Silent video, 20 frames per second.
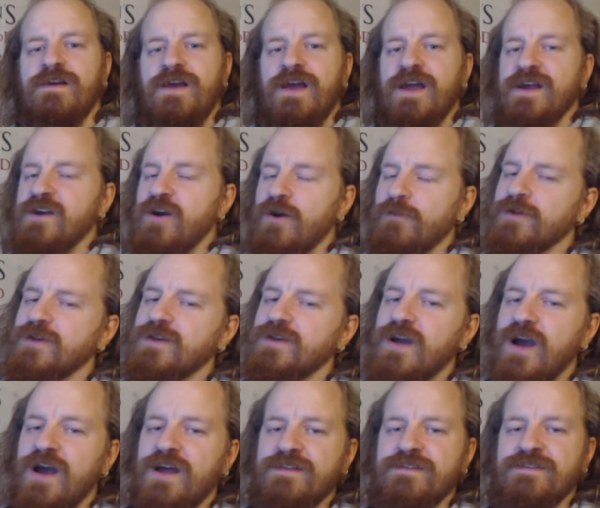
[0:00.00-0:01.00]
A common
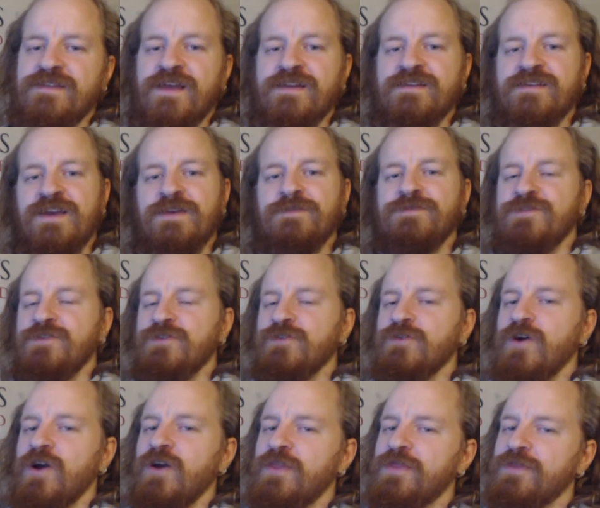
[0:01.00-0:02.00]
card that gives you
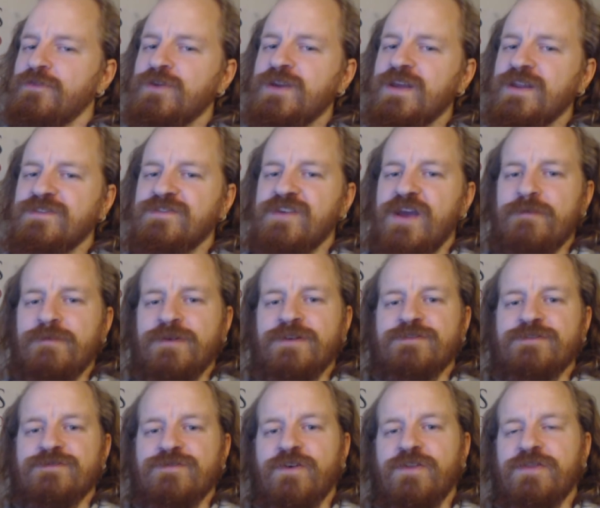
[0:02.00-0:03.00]
3 enchantments
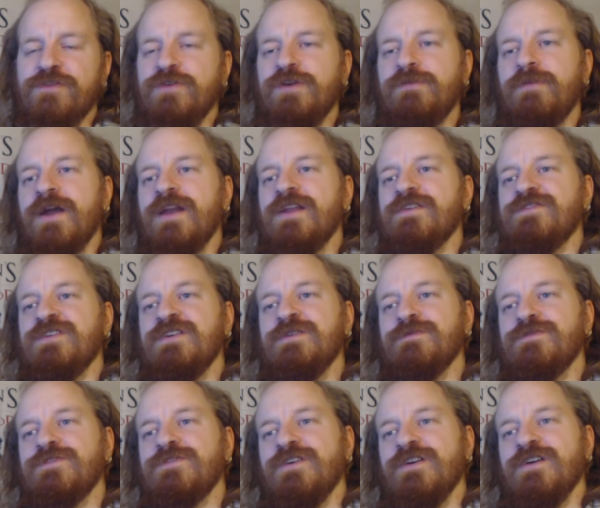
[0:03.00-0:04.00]
for 3 mana seems
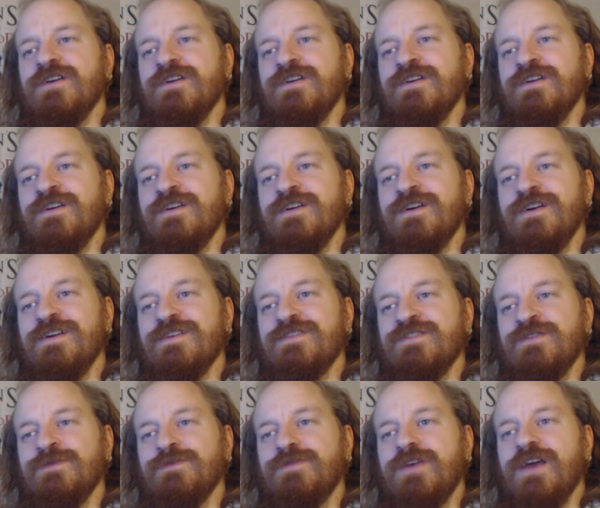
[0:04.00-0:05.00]

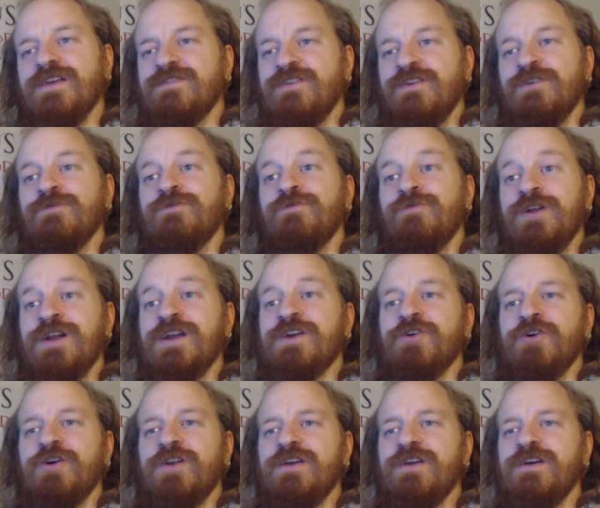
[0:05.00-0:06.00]
actually really
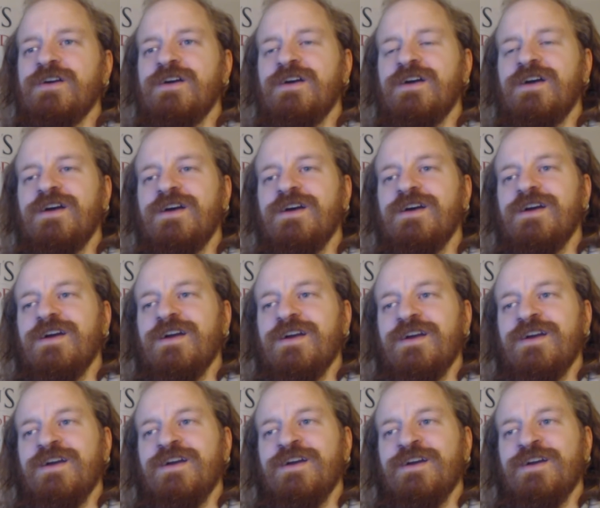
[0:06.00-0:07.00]
good.
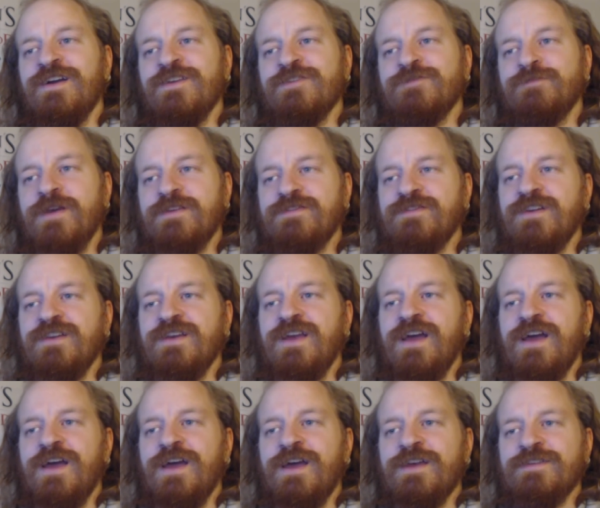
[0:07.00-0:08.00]
Especially,
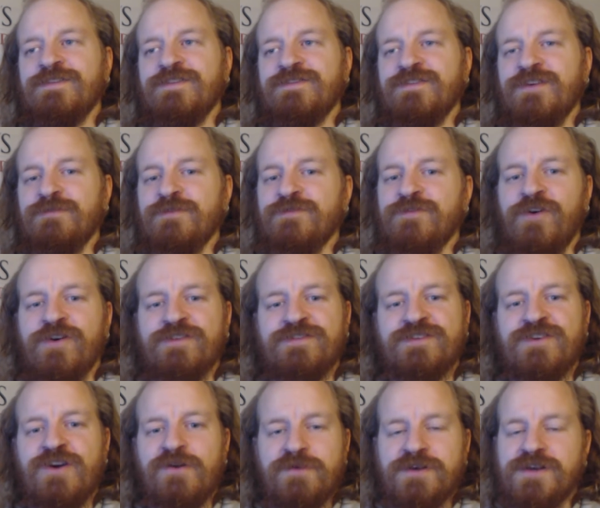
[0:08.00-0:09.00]
as I said before, as a
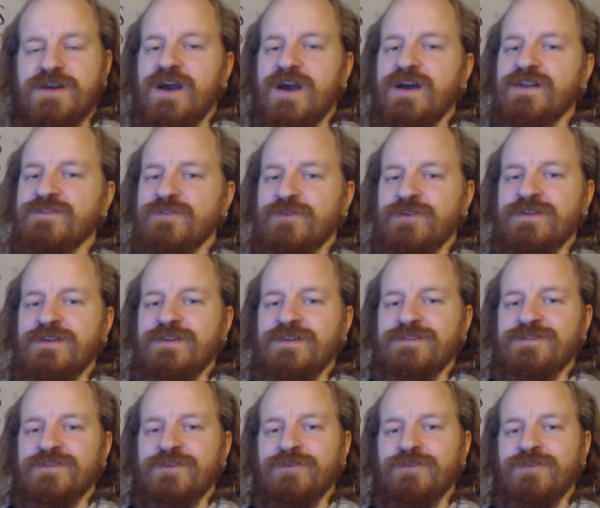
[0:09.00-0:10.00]
common card, so
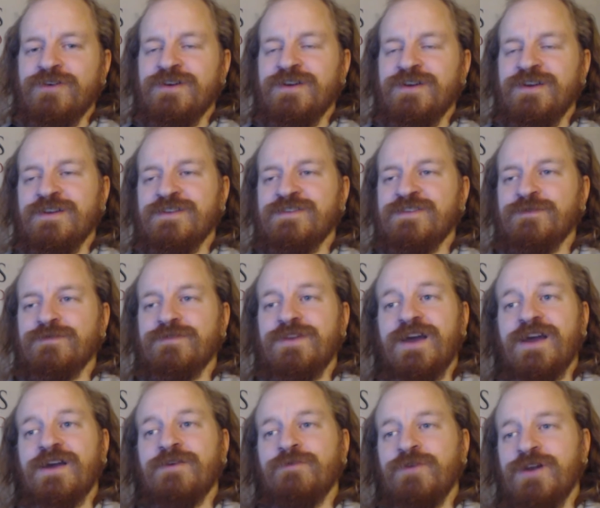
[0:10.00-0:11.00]
it seems like a
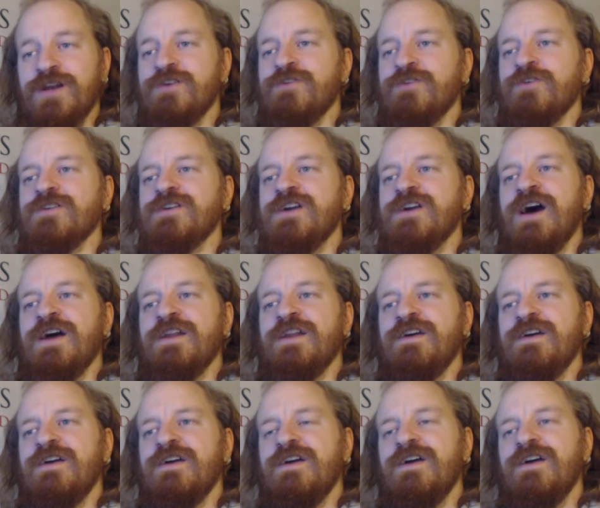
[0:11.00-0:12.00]
really good card,
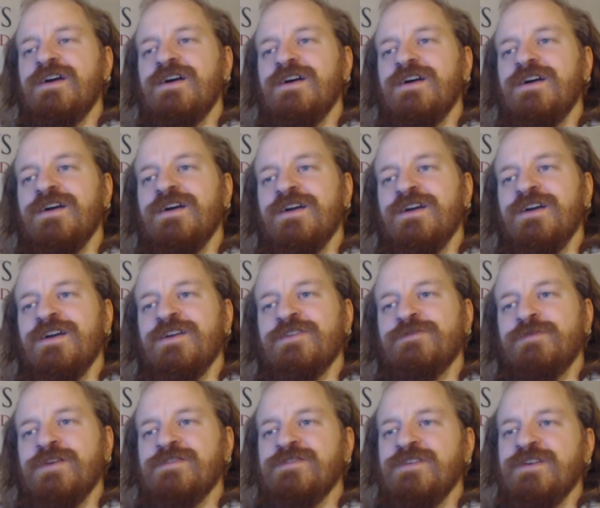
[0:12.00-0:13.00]

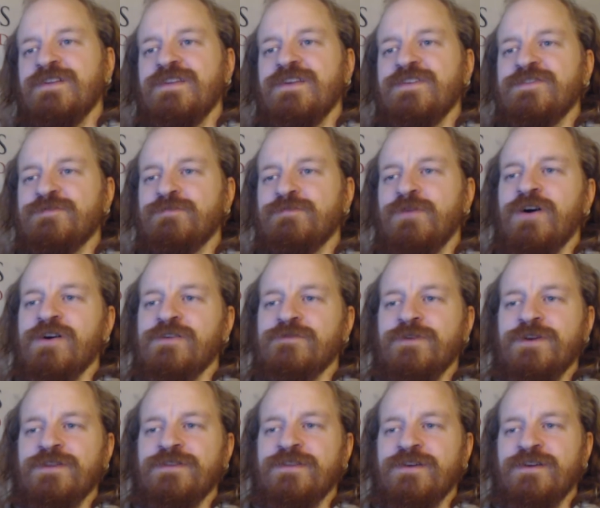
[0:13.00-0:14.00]
especially in this block
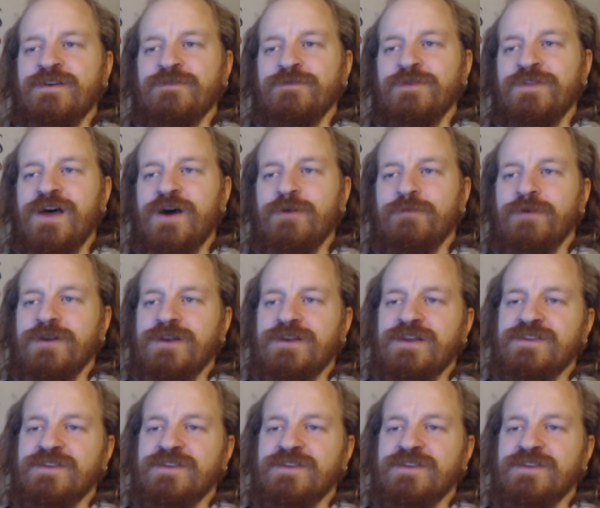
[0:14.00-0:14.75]
with how many